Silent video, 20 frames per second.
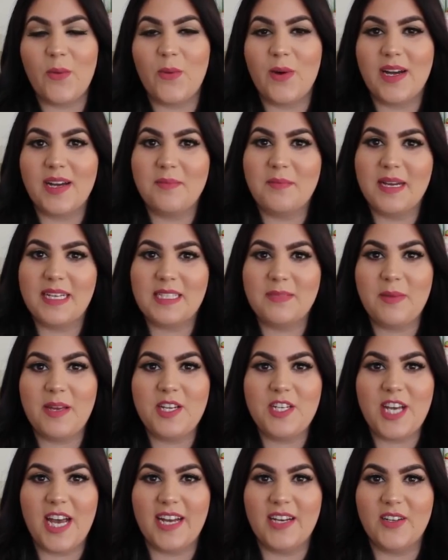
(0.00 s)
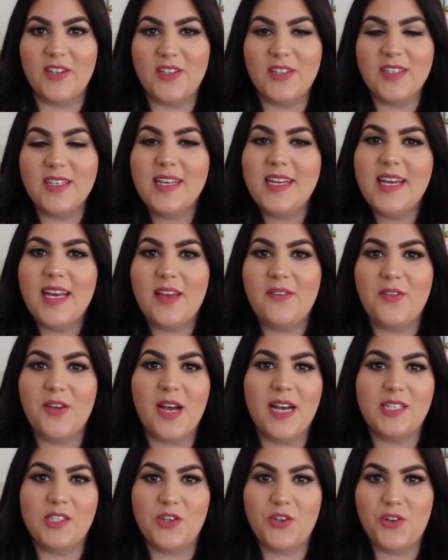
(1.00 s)
welcome back to my channel. If
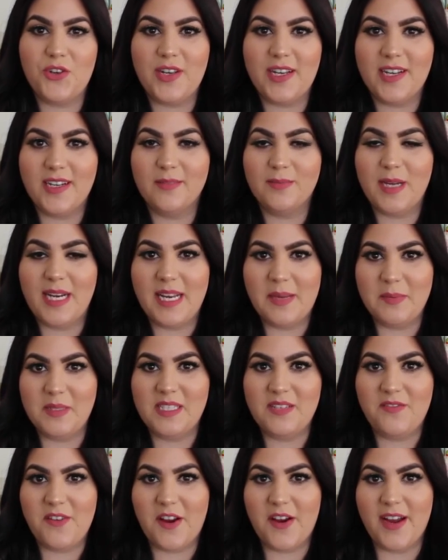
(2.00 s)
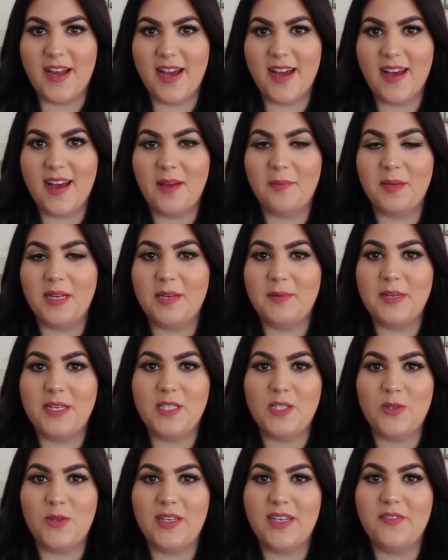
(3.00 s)
you guys are new here, my name is Saveria. I'm going to
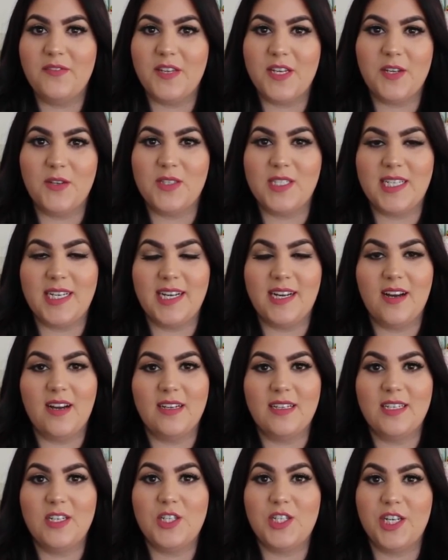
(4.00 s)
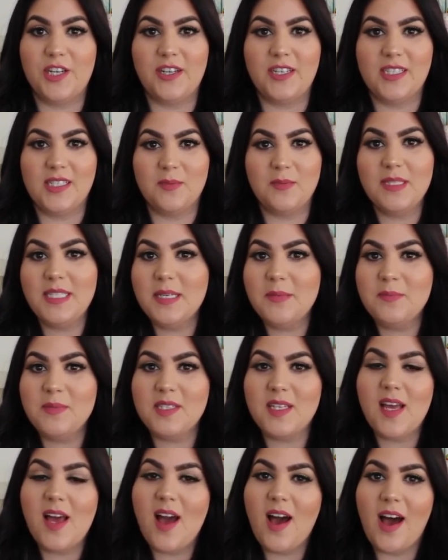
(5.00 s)
be doing a video today on sharing some
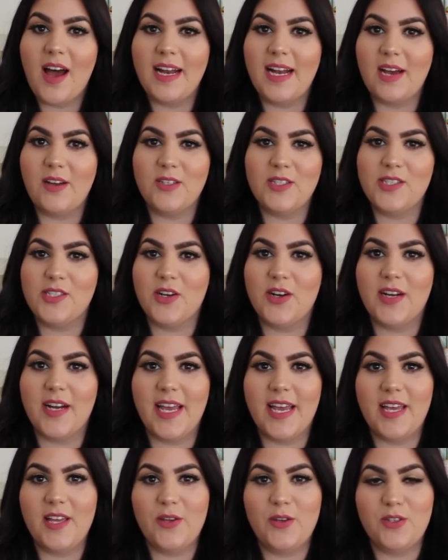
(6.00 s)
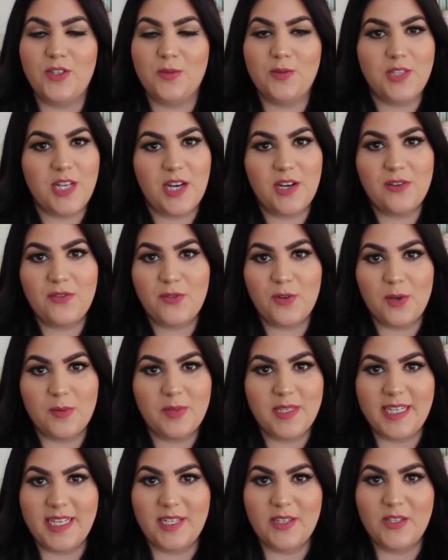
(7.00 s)
tips on how to start a YouTube channel for
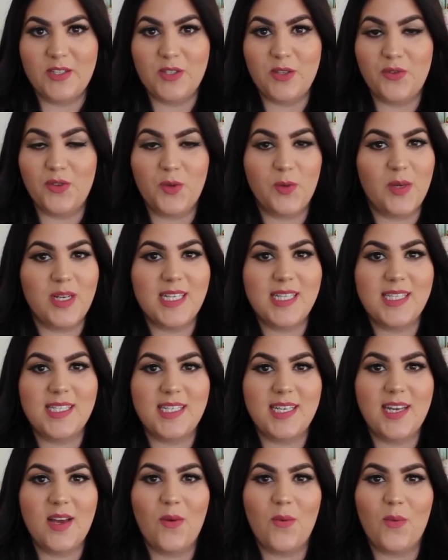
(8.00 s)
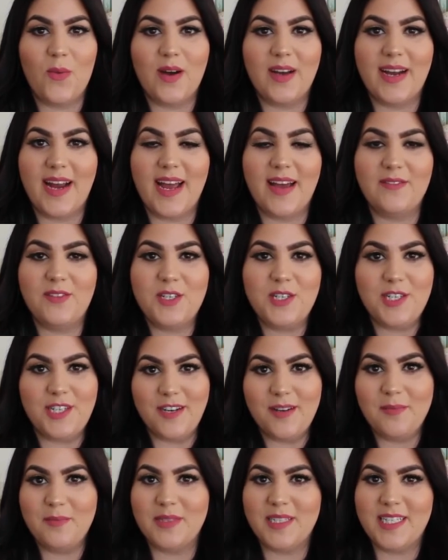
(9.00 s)
beginners. So if you want to see what I have to
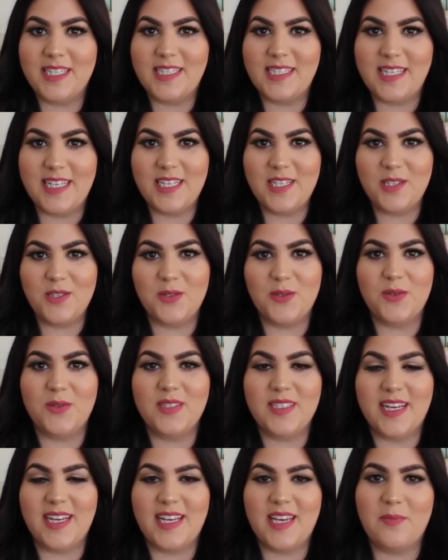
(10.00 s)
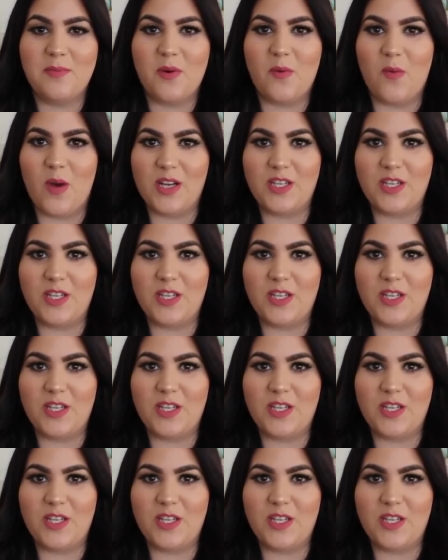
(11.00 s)
share, please stay tuned and keep on